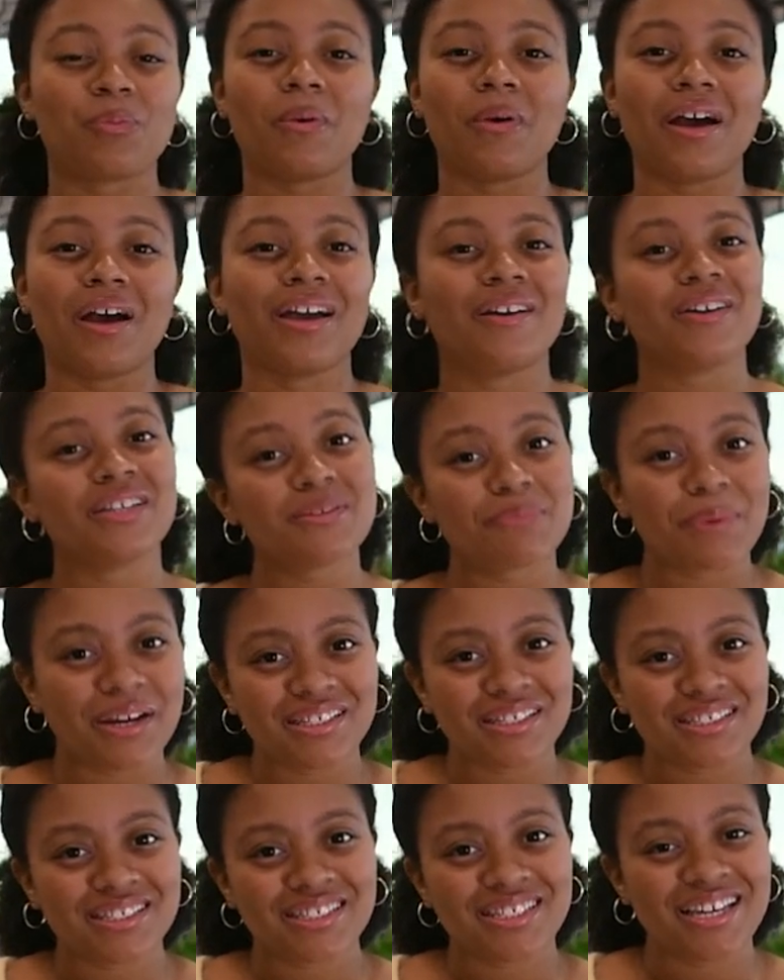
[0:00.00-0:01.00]

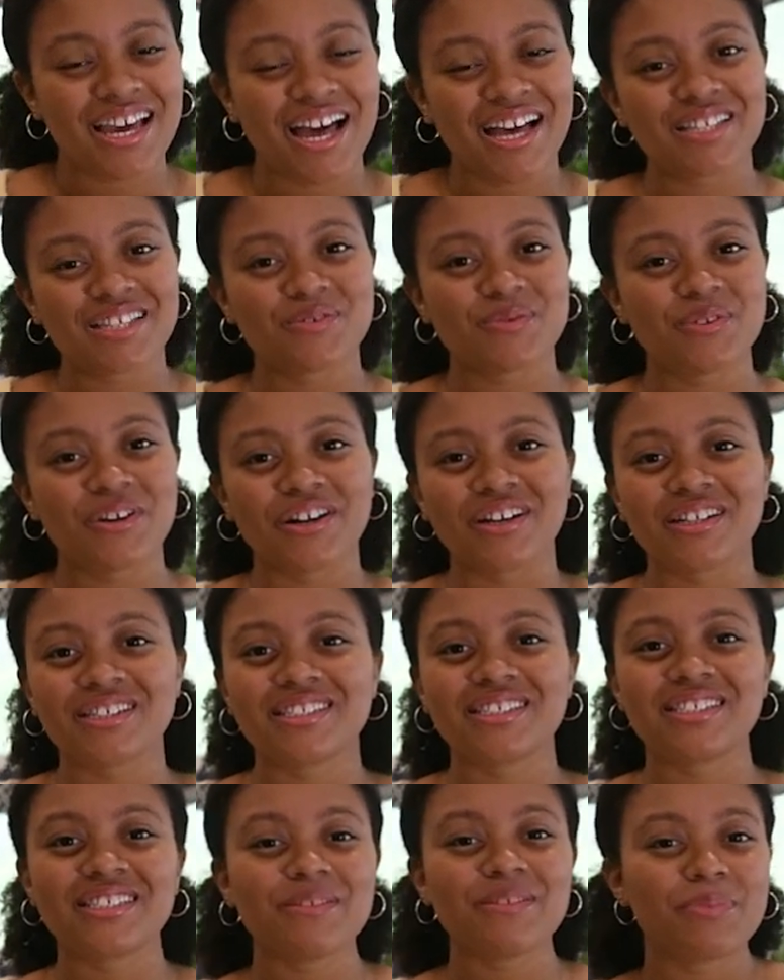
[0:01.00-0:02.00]
especially as we are
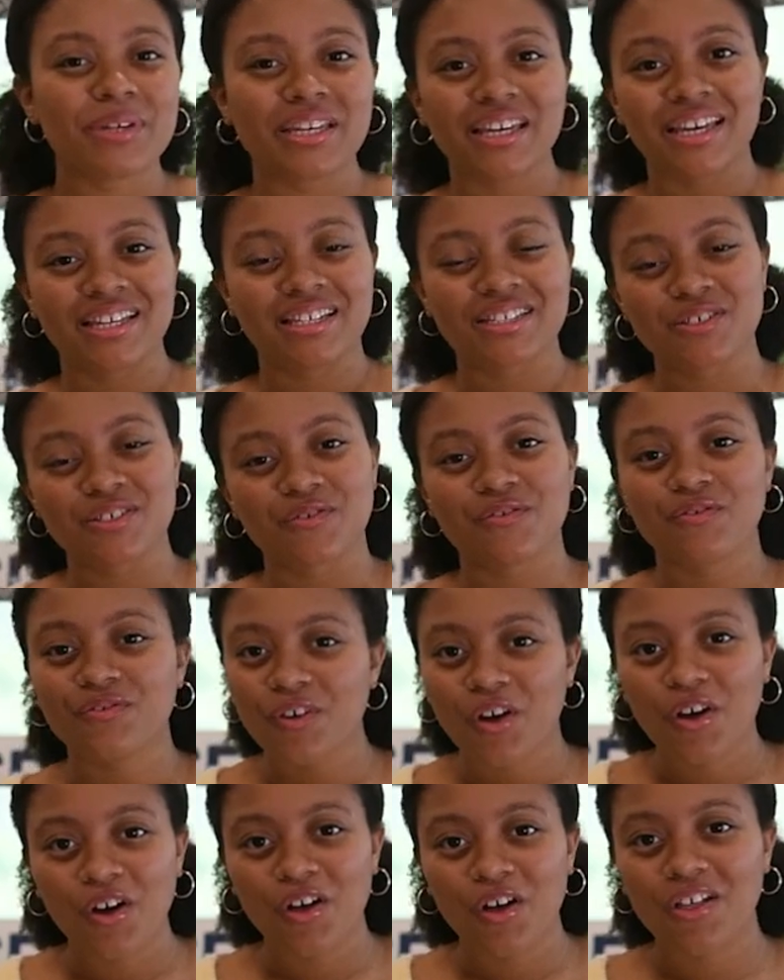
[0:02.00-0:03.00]
seeping into
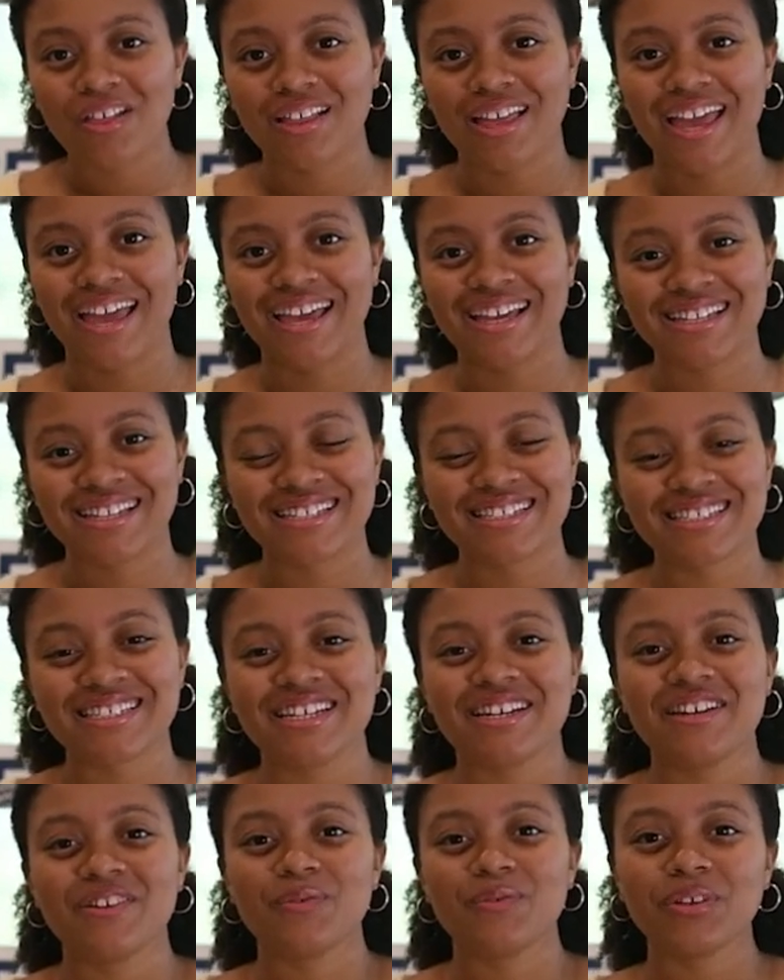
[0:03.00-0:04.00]
fall and
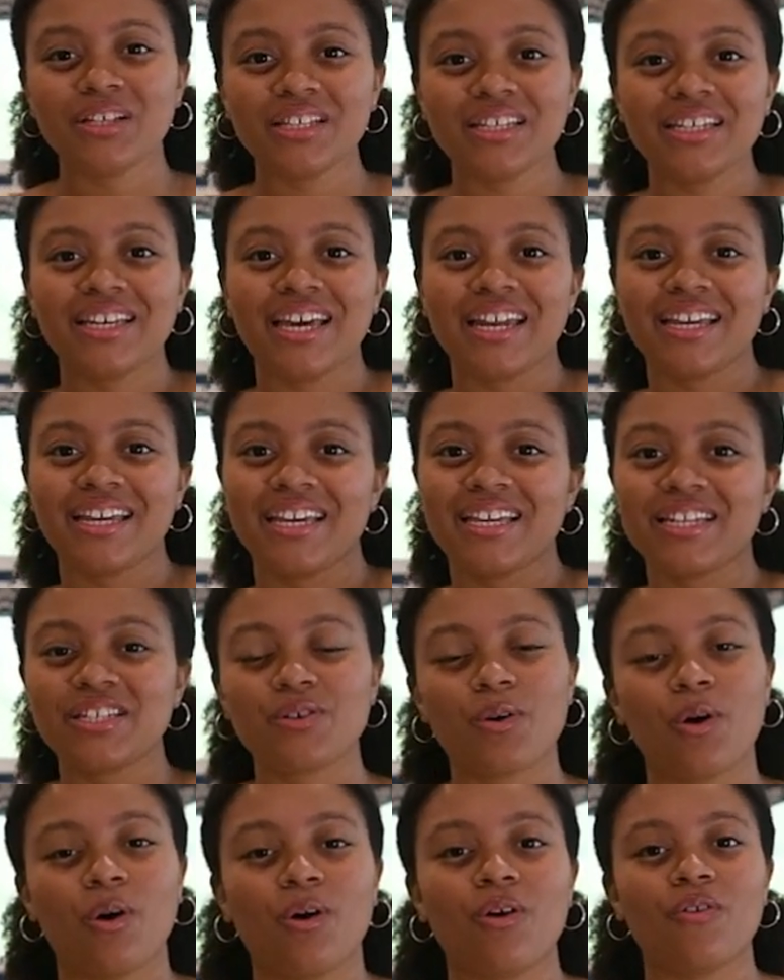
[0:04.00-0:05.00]
really getting into
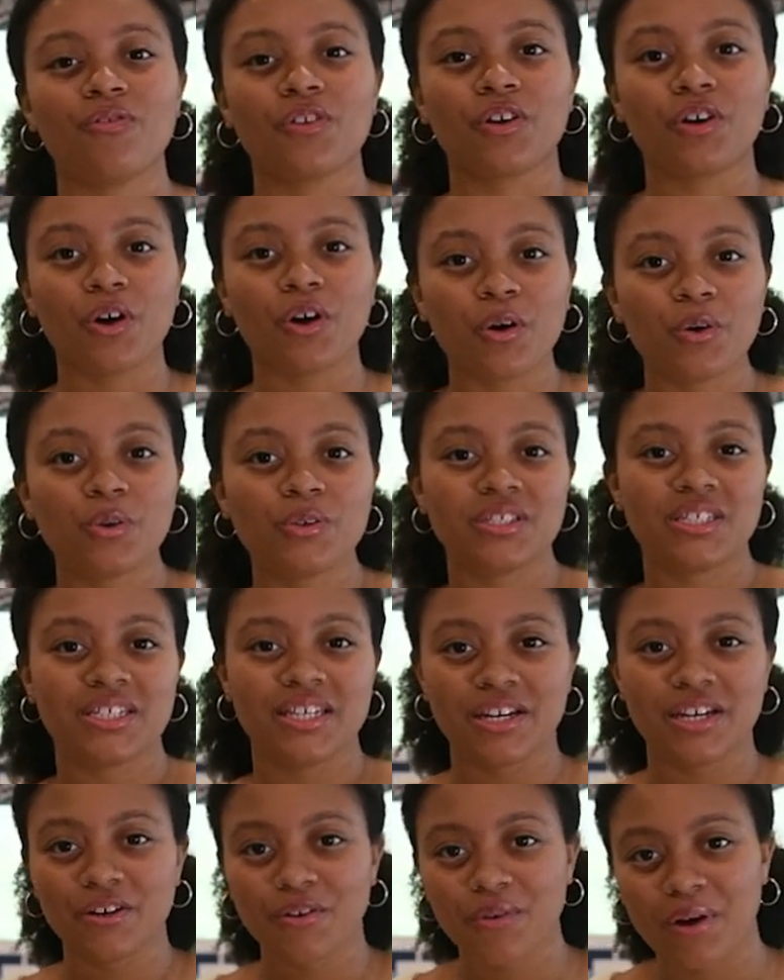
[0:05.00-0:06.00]
all of the cozy and
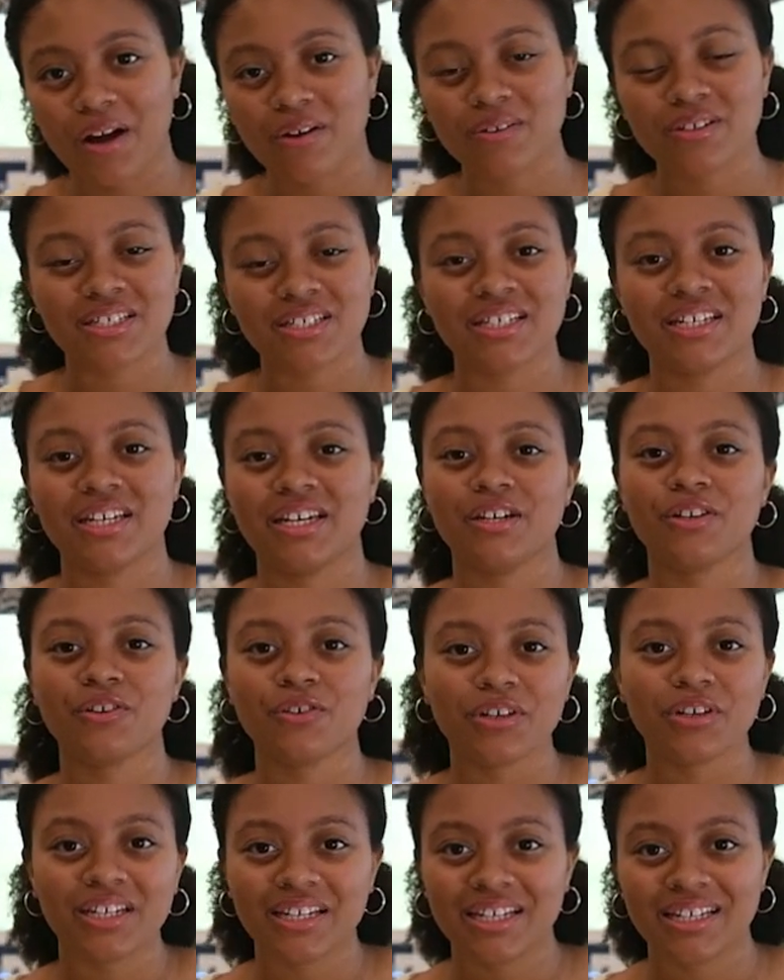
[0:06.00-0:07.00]
grounding
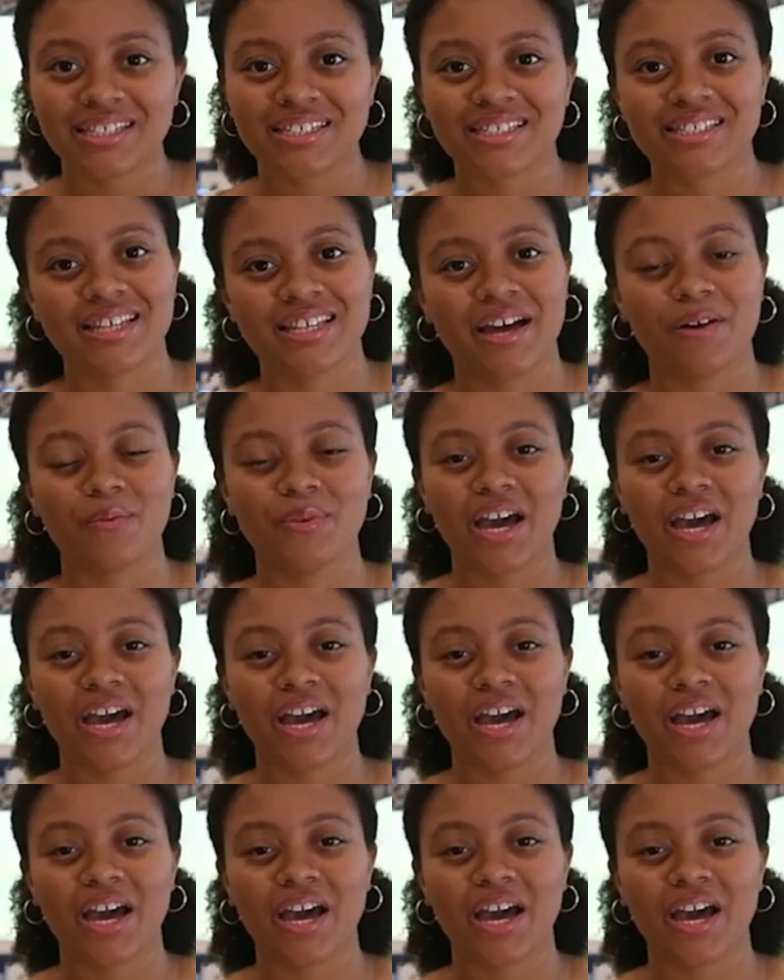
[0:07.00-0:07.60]
ingredients that we have